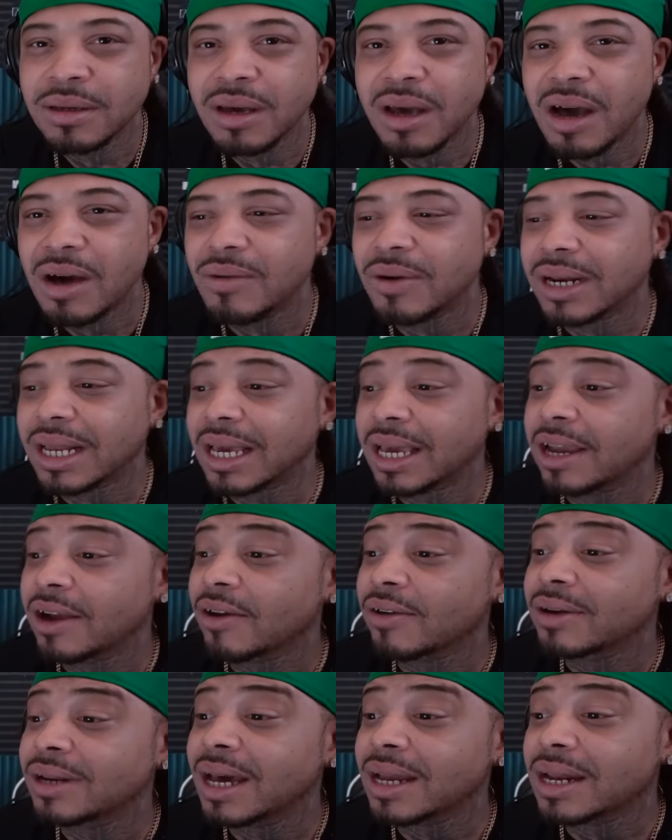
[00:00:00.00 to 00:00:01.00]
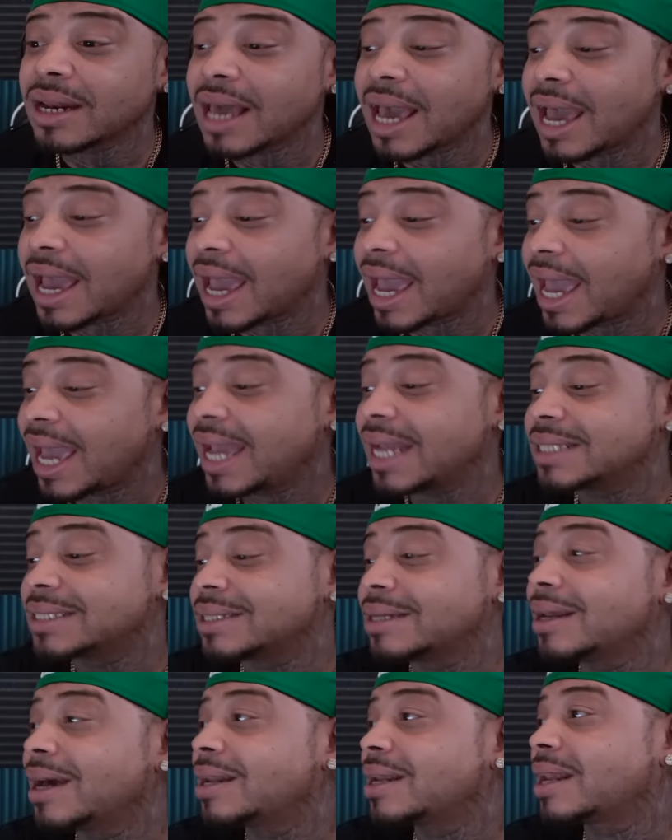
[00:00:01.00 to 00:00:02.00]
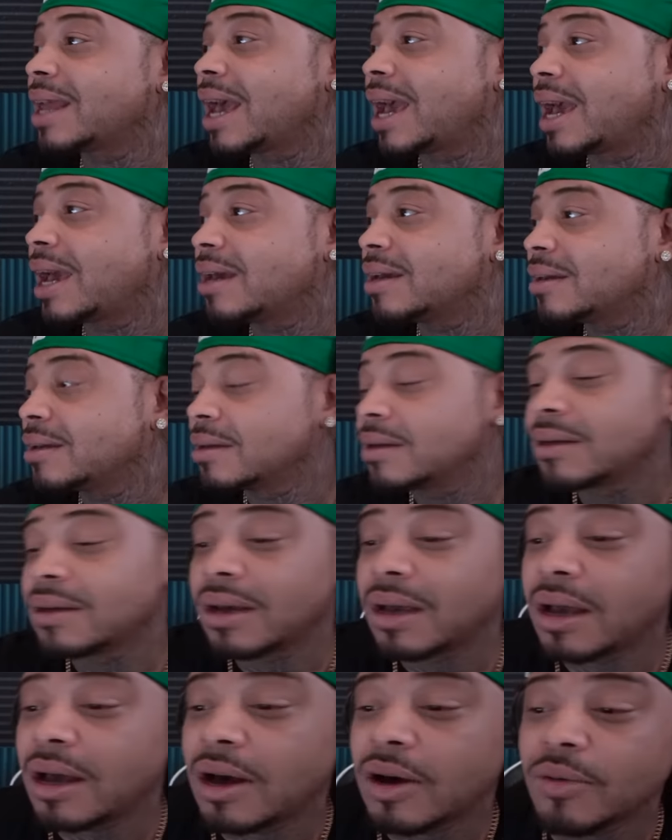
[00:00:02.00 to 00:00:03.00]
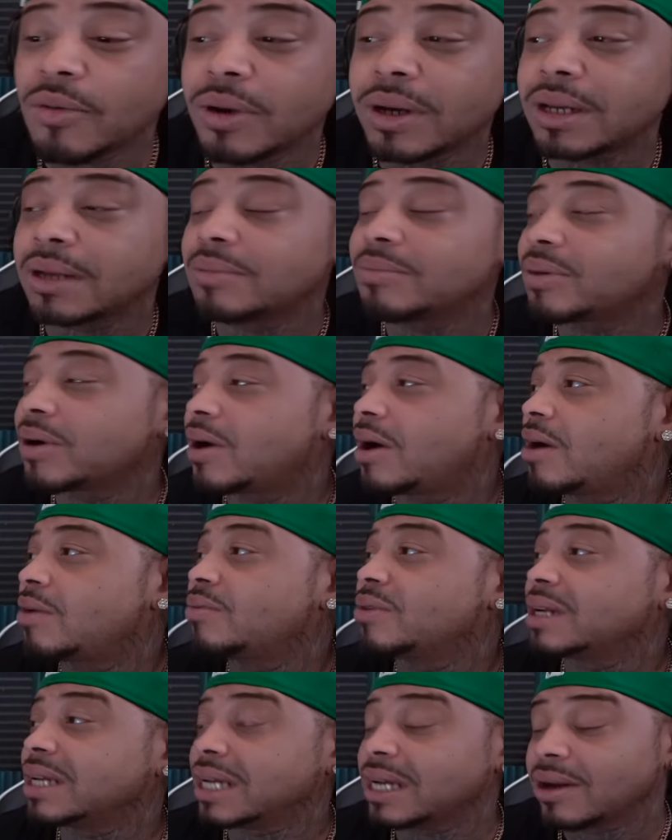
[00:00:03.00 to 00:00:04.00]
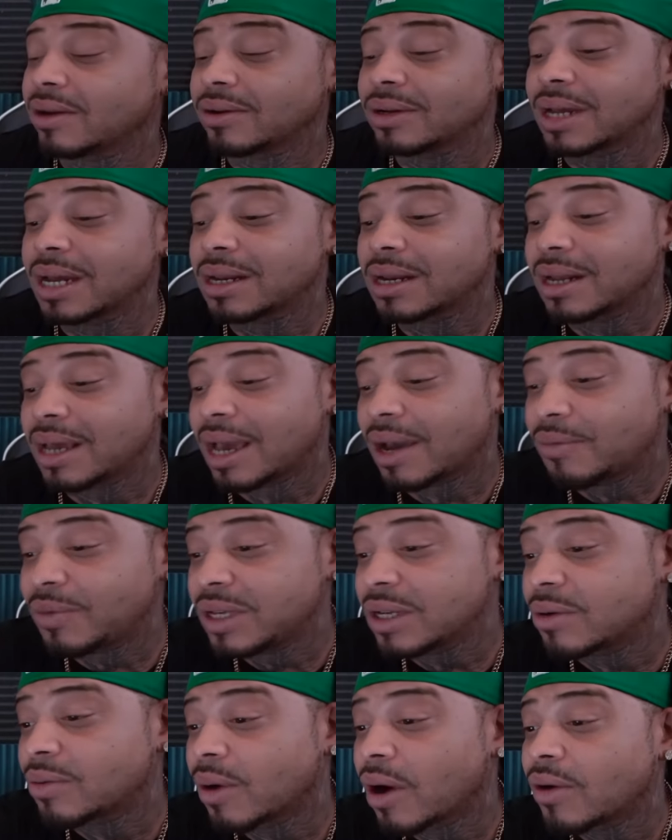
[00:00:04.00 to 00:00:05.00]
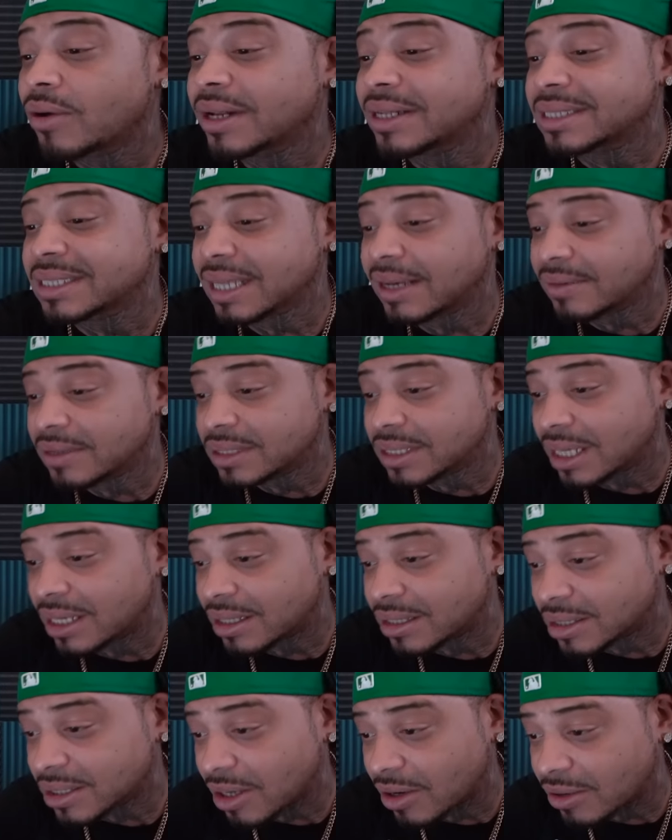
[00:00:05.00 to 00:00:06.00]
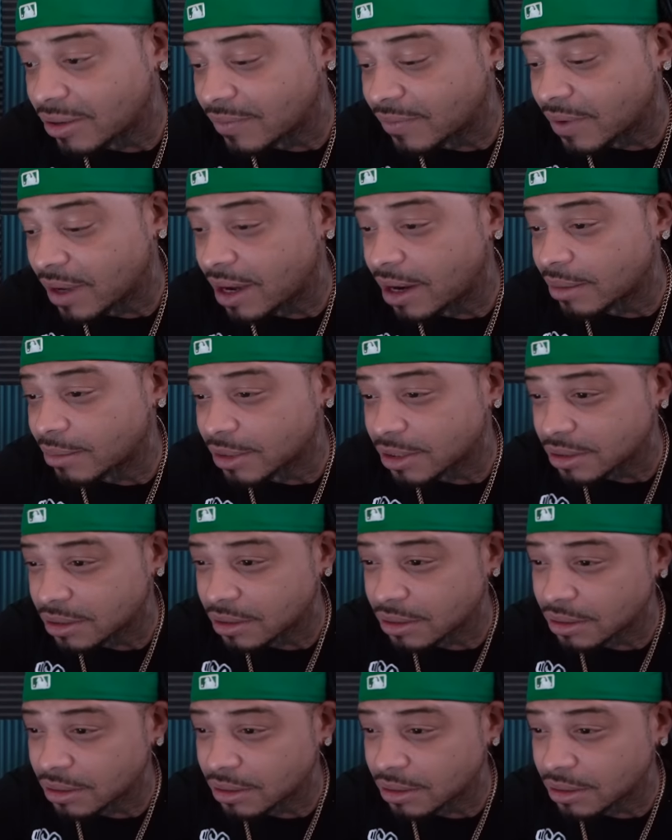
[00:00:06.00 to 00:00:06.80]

I don't want to hear none of that age, none of that. I don't want to. I don't want to hear none of that. We grown at 17 in certain environments.